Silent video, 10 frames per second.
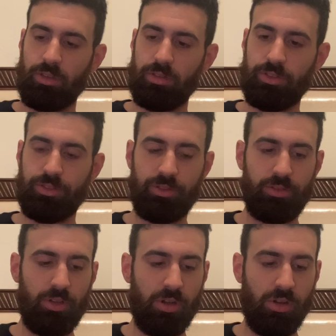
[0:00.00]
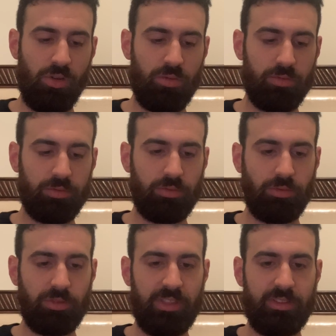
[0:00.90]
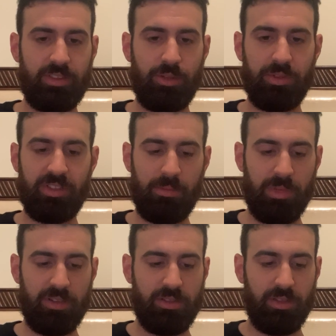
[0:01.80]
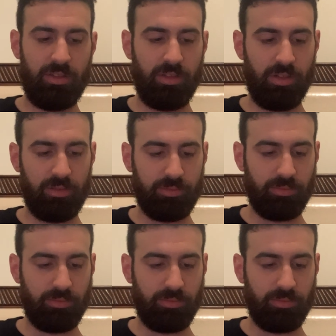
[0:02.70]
So let's see what they mention here.